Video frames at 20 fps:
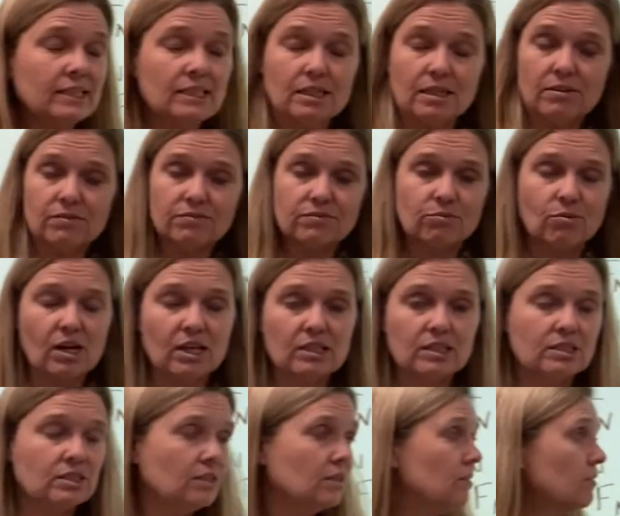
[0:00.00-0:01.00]
of
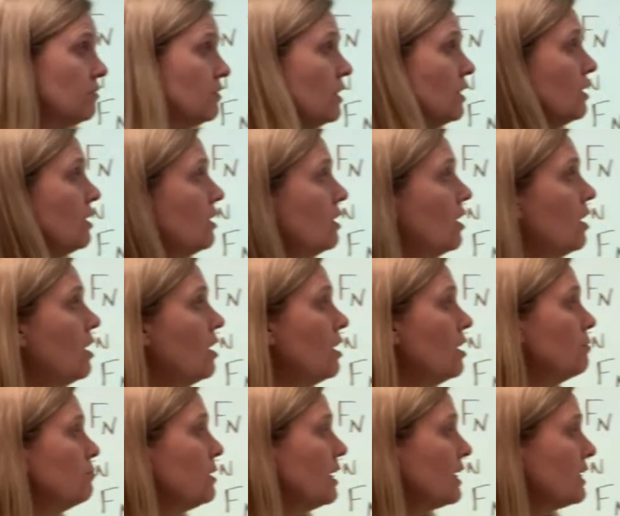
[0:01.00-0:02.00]
relative.
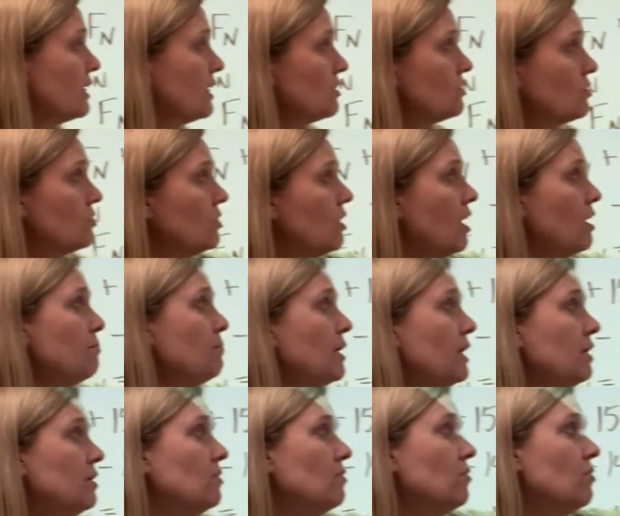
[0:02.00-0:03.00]
I guess I
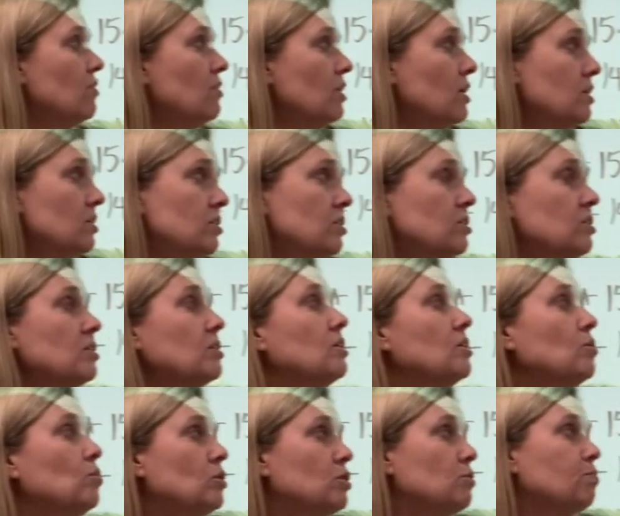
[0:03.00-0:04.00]
made this
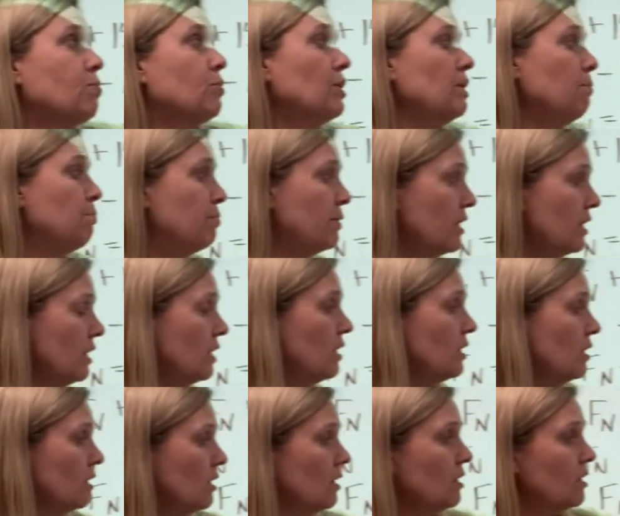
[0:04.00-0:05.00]
was pretty
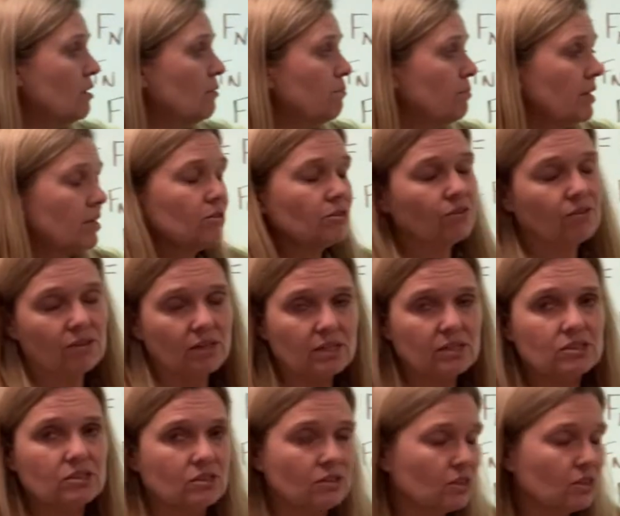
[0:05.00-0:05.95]
big compared to this.